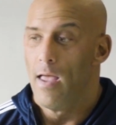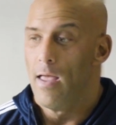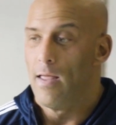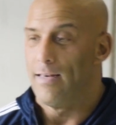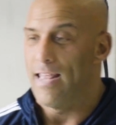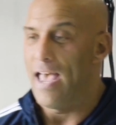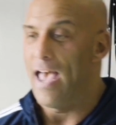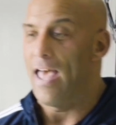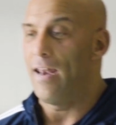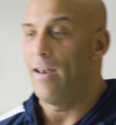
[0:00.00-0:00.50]

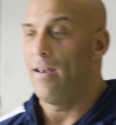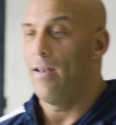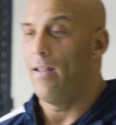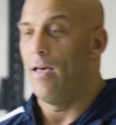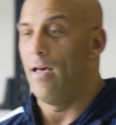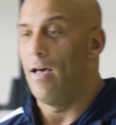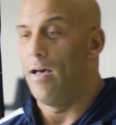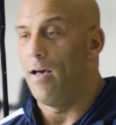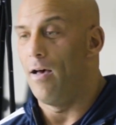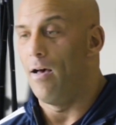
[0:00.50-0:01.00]
Then
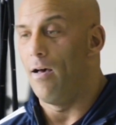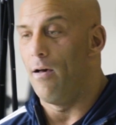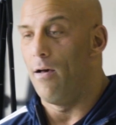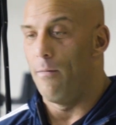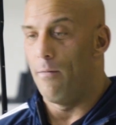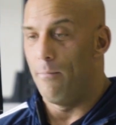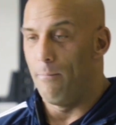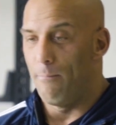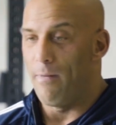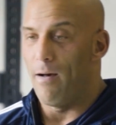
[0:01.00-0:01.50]

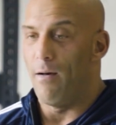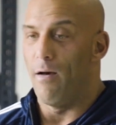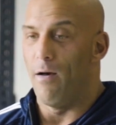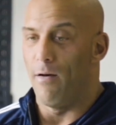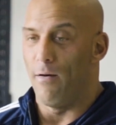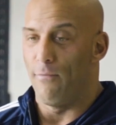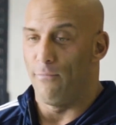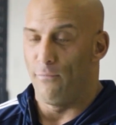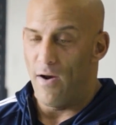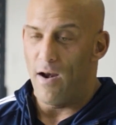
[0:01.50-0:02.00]

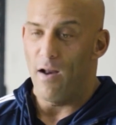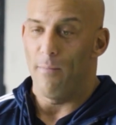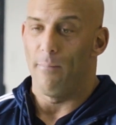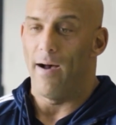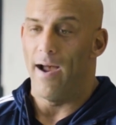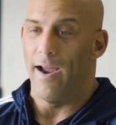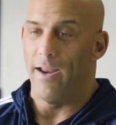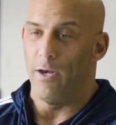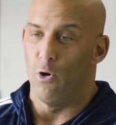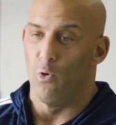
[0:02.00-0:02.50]
a friend of
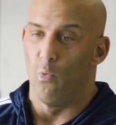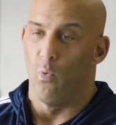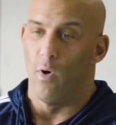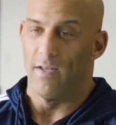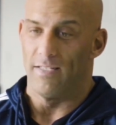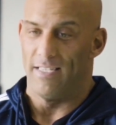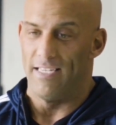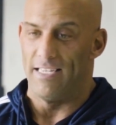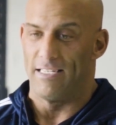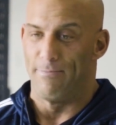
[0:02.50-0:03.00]
mine, who
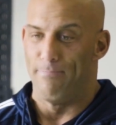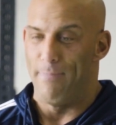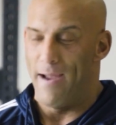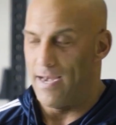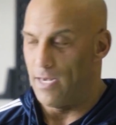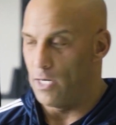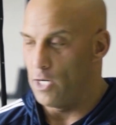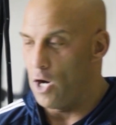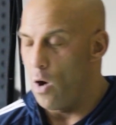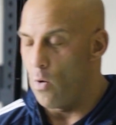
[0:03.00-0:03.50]
was his
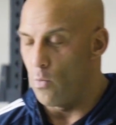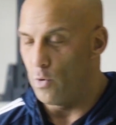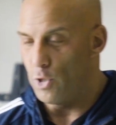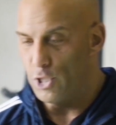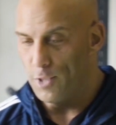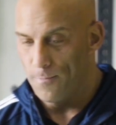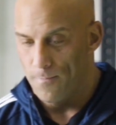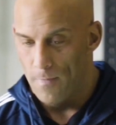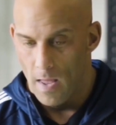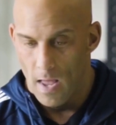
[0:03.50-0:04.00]
main
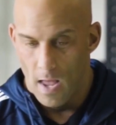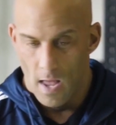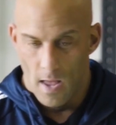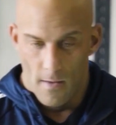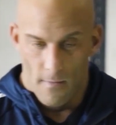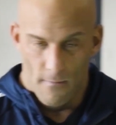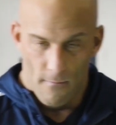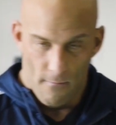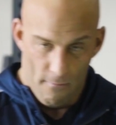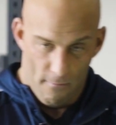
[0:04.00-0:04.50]
coach,
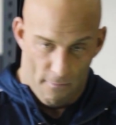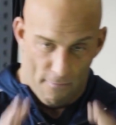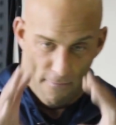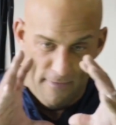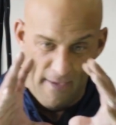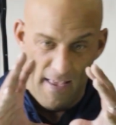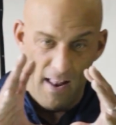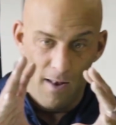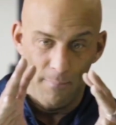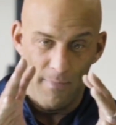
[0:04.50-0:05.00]

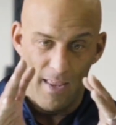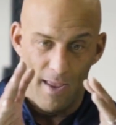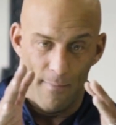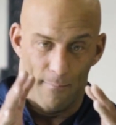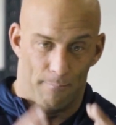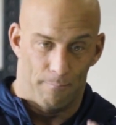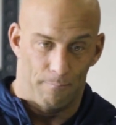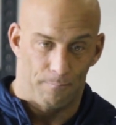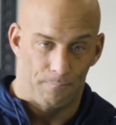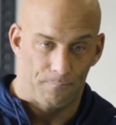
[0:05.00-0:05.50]
filmed
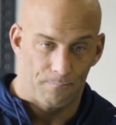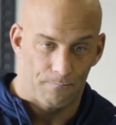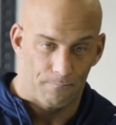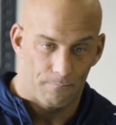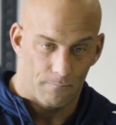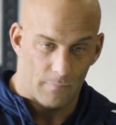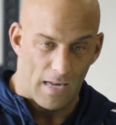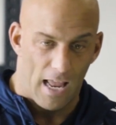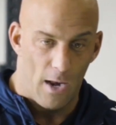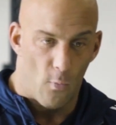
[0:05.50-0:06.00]
him.
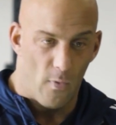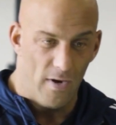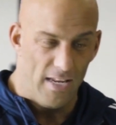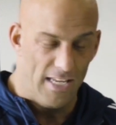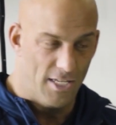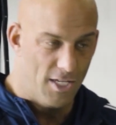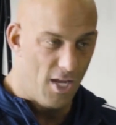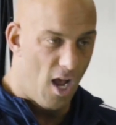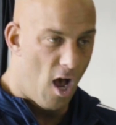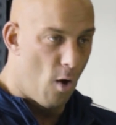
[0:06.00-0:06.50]
And what he
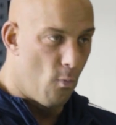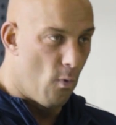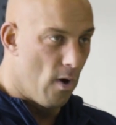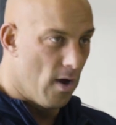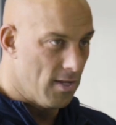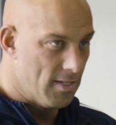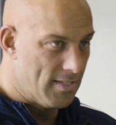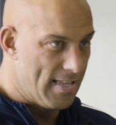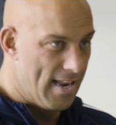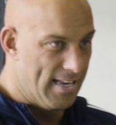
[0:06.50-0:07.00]
saw
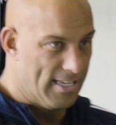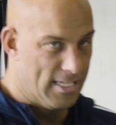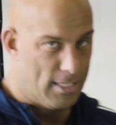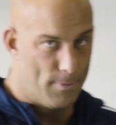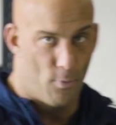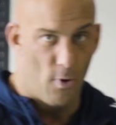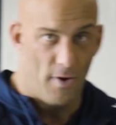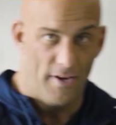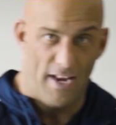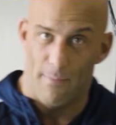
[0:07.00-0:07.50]
was that his
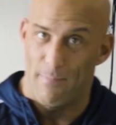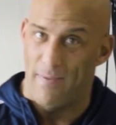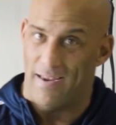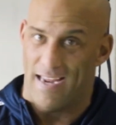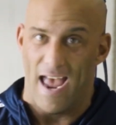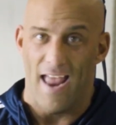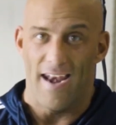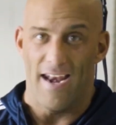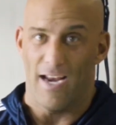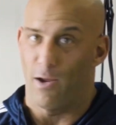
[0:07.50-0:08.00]
sprinting
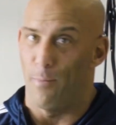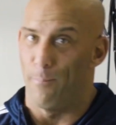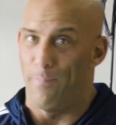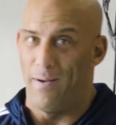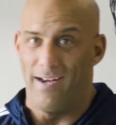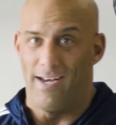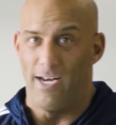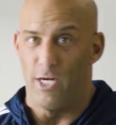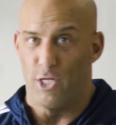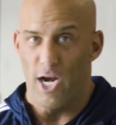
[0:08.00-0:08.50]
mechanic
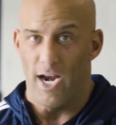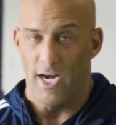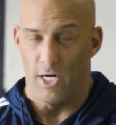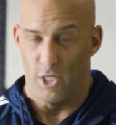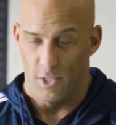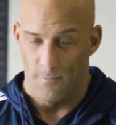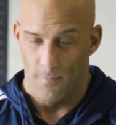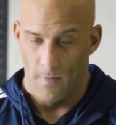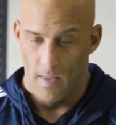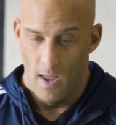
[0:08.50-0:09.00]
completely
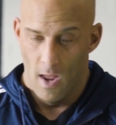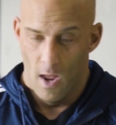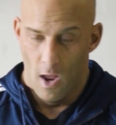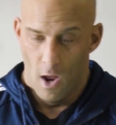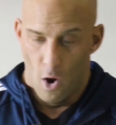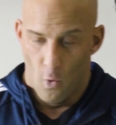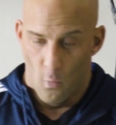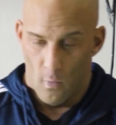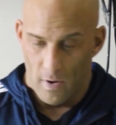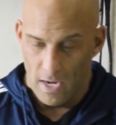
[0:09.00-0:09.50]
changed.
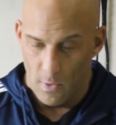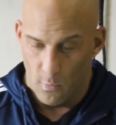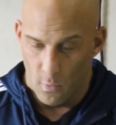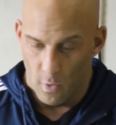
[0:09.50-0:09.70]
When he